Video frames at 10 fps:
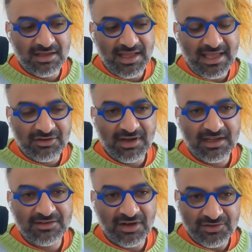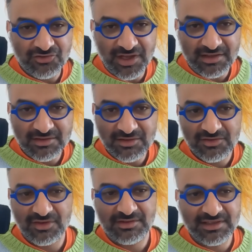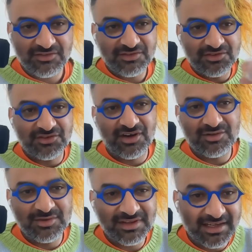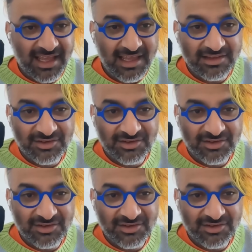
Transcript: ACRED on-chain. So let's just start with like, hey,